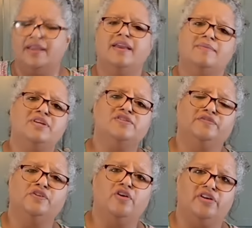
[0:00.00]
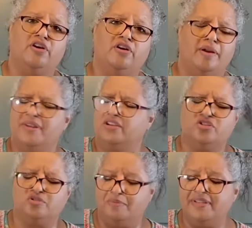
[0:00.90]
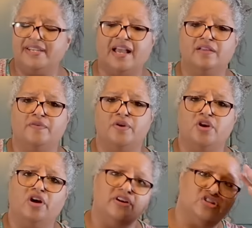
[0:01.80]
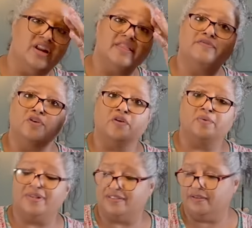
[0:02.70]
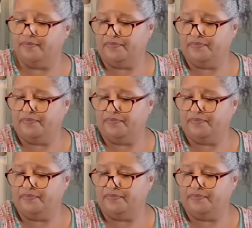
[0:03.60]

It means it means a California orange, not the Florida ones.